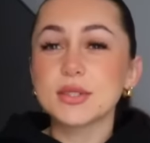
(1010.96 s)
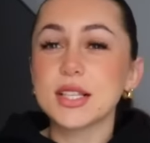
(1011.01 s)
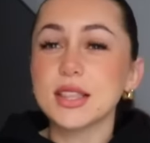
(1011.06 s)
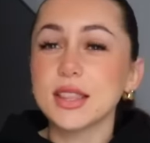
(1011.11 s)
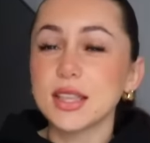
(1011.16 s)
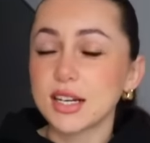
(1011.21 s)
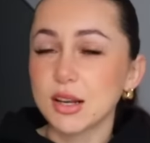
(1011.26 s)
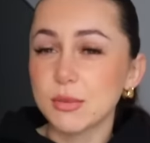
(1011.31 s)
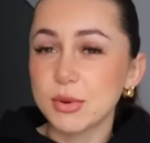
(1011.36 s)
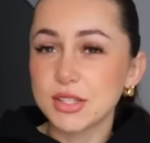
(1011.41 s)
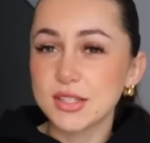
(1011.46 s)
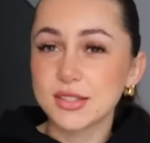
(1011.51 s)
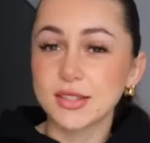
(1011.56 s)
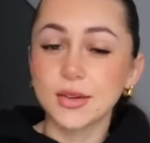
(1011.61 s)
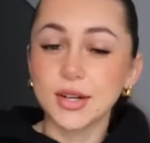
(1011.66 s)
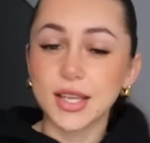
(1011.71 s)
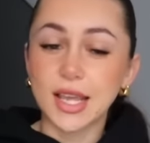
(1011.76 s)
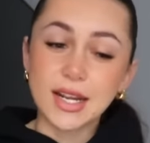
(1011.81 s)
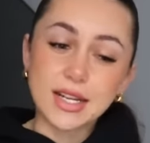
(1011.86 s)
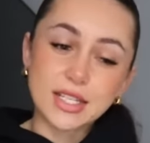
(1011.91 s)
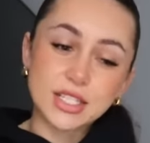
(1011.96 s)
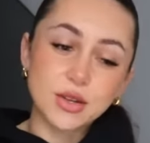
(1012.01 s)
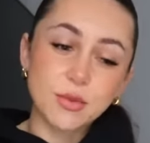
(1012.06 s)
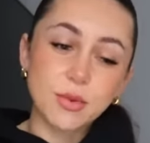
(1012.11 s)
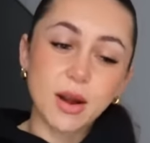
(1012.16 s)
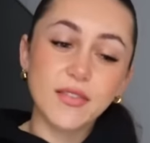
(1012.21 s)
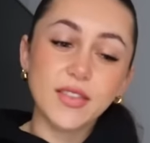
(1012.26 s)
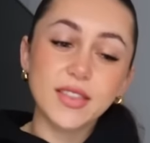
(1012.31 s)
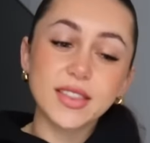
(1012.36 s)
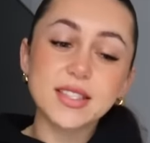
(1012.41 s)
things a little bit slow to get into,
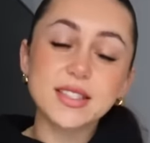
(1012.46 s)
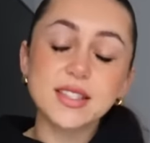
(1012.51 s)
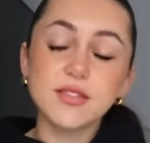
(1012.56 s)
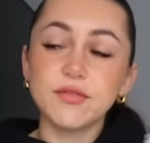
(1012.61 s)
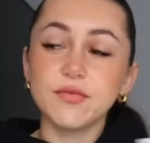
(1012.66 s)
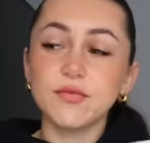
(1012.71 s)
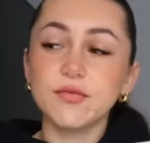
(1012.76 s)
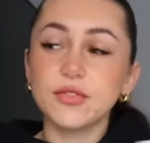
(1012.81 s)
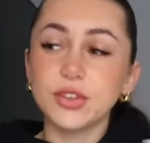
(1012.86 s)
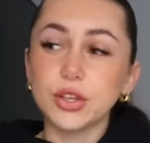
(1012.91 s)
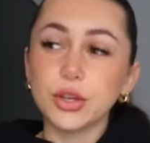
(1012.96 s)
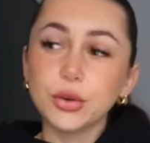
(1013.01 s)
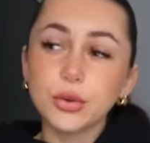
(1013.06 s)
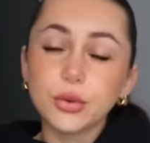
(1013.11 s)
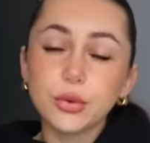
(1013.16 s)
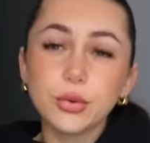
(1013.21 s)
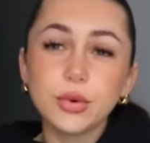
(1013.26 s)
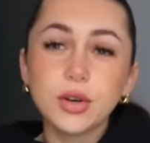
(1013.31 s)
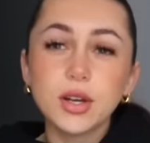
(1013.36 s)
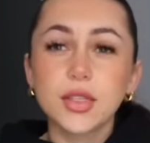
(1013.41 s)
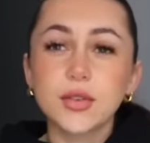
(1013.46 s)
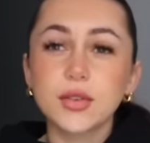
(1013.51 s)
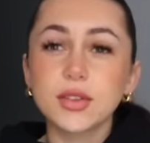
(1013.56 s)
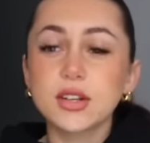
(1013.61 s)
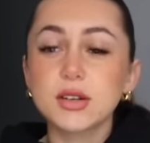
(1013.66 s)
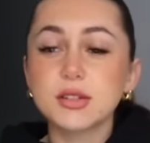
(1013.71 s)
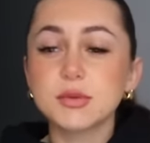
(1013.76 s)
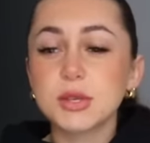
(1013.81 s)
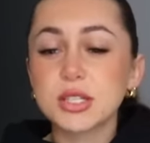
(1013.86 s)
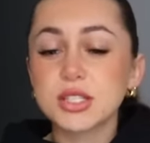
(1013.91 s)
but I feel like there's a few
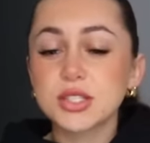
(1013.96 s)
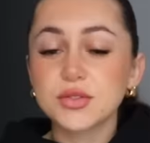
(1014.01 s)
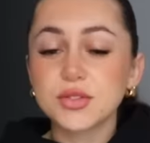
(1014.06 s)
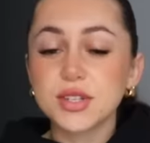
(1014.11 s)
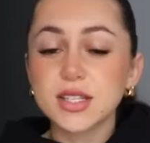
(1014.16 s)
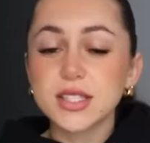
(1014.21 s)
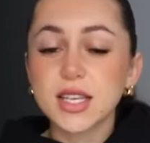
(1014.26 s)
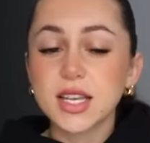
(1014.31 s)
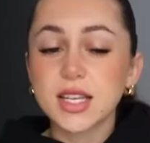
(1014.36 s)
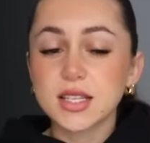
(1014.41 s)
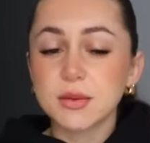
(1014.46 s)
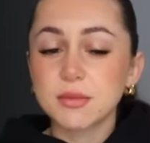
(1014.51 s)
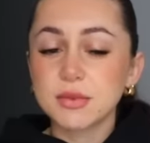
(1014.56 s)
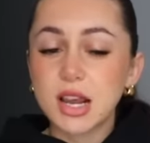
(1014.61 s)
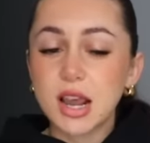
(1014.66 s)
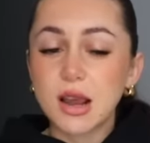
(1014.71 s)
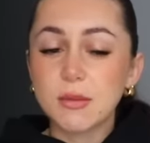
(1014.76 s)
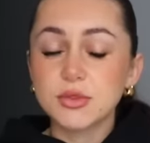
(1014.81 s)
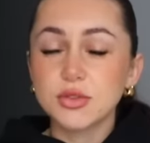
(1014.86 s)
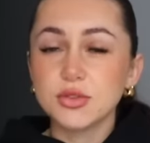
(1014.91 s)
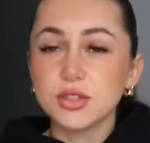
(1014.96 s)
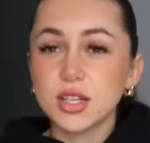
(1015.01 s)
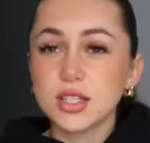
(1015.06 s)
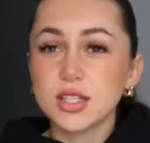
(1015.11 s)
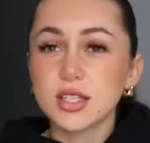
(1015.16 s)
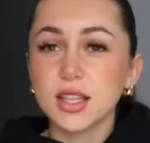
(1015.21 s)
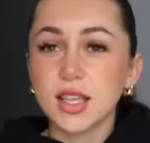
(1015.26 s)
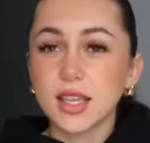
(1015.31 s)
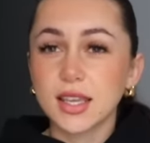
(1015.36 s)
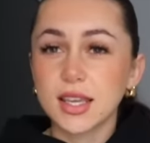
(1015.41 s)
thriller mysteries. Like sometimes you need
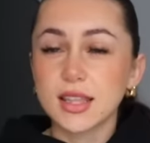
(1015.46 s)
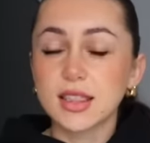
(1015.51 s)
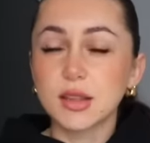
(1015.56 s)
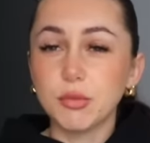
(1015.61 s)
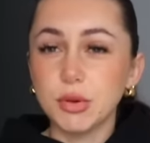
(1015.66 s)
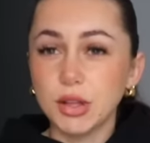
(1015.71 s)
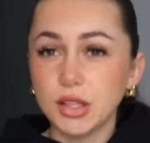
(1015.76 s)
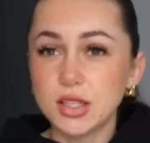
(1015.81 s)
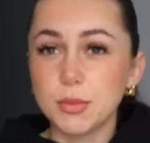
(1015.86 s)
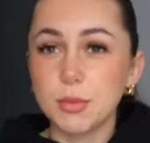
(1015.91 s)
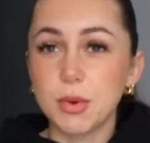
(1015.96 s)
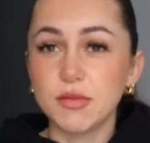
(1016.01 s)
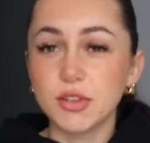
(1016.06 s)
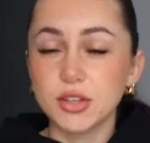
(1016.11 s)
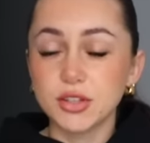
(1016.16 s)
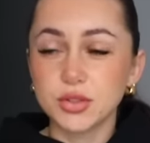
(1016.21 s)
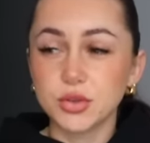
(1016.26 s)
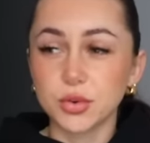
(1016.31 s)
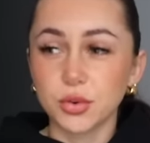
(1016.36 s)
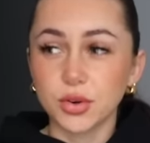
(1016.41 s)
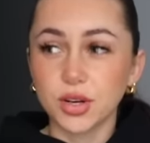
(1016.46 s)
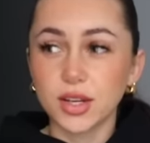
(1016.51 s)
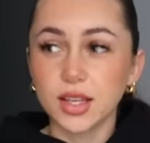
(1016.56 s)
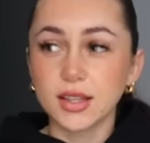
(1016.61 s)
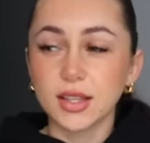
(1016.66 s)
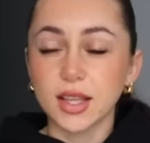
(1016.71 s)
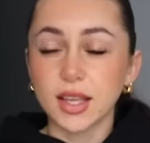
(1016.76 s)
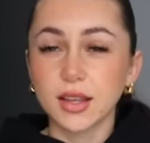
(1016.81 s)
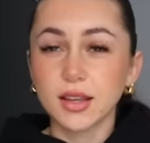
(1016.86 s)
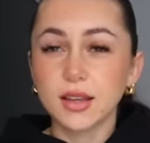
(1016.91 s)
to like get the buildup of the story
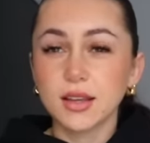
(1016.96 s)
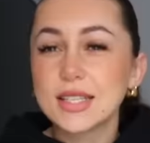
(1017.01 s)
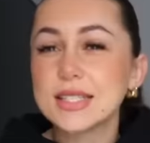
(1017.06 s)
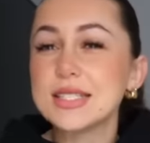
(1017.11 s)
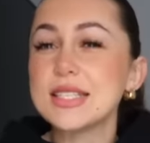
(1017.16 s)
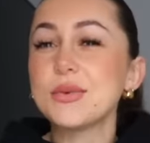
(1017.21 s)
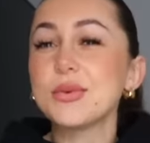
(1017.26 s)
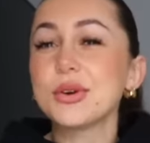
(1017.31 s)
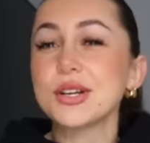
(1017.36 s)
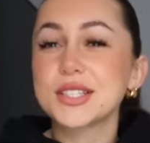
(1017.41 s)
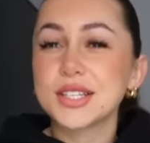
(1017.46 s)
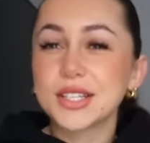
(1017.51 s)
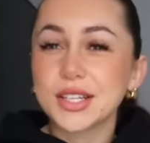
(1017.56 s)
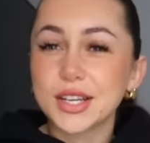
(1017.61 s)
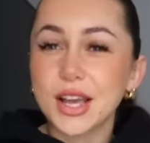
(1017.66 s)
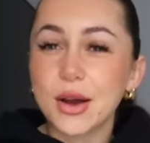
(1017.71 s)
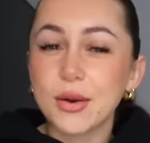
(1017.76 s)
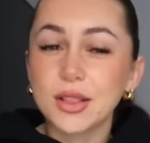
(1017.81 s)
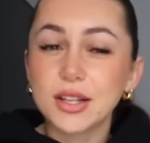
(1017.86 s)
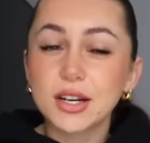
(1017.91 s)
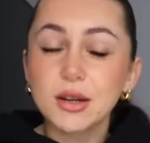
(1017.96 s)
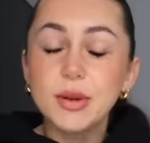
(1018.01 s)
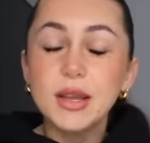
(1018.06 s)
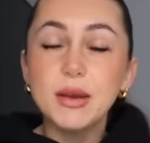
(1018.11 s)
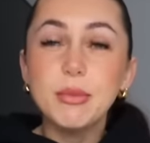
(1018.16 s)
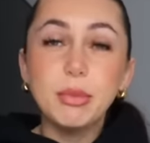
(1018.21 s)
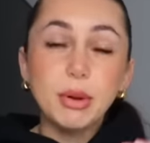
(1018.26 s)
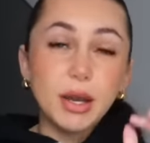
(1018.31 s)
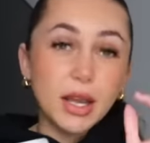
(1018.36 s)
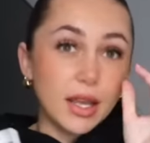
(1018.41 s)
and like see where it's gonna go a little
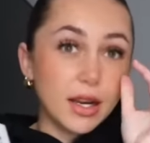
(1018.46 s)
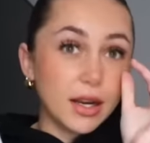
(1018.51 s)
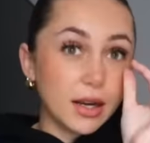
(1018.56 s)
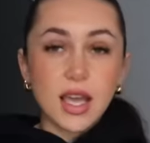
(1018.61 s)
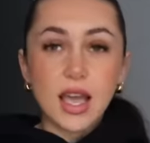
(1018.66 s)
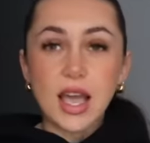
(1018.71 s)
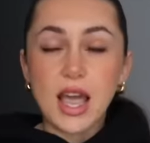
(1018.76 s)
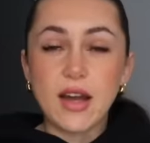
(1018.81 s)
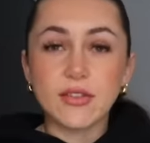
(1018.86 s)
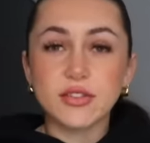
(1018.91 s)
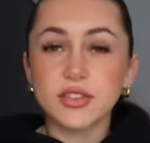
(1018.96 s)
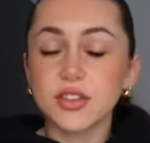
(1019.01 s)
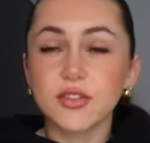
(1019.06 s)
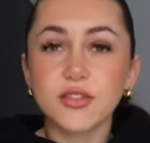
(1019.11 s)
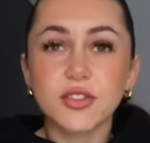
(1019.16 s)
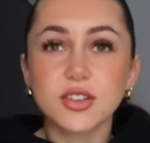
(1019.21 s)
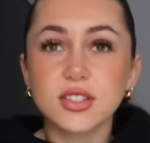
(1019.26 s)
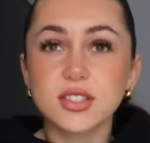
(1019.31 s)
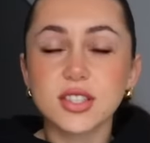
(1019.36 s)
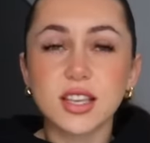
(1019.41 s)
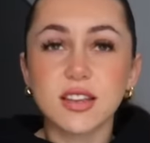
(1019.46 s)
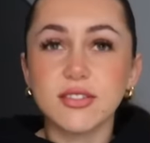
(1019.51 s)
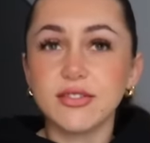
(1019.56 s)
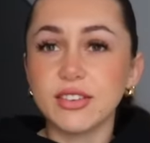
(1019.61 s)
bit. But yeah, after the first like